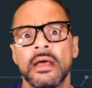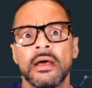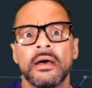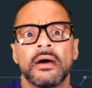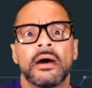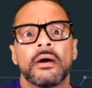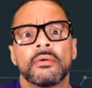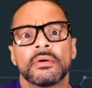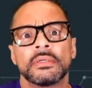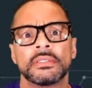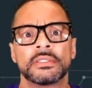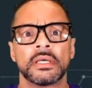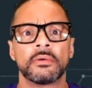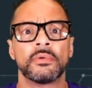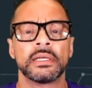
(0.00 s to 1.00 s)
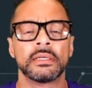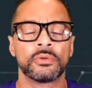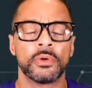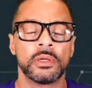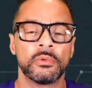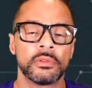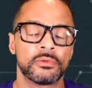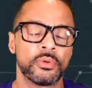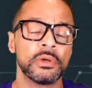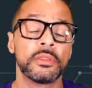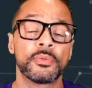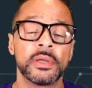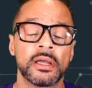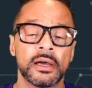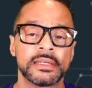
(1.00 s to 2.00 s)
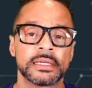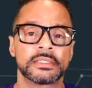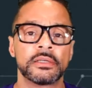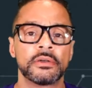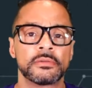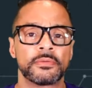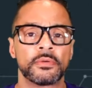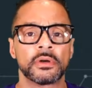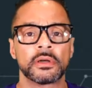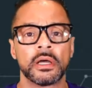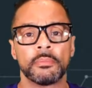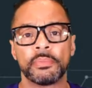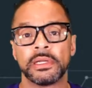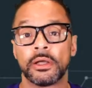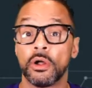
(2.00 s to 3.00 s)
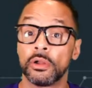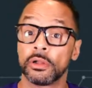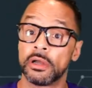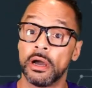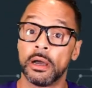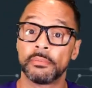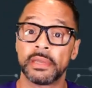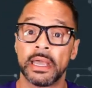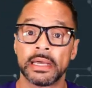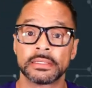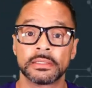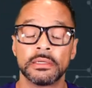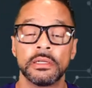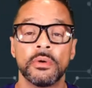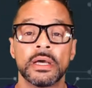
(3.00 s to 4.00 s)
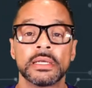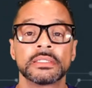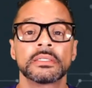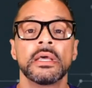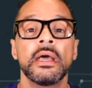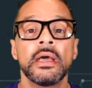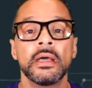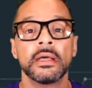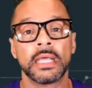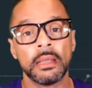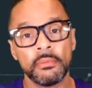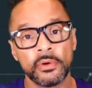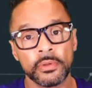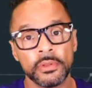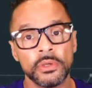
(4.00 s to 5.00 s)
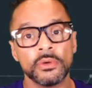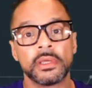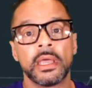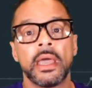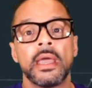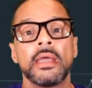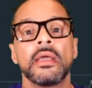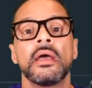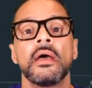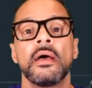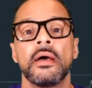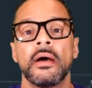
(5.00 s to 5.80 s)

I was uh, running twenty-one, twenty-three contact centers for a company called Comcast in the U S. Came over to the U K.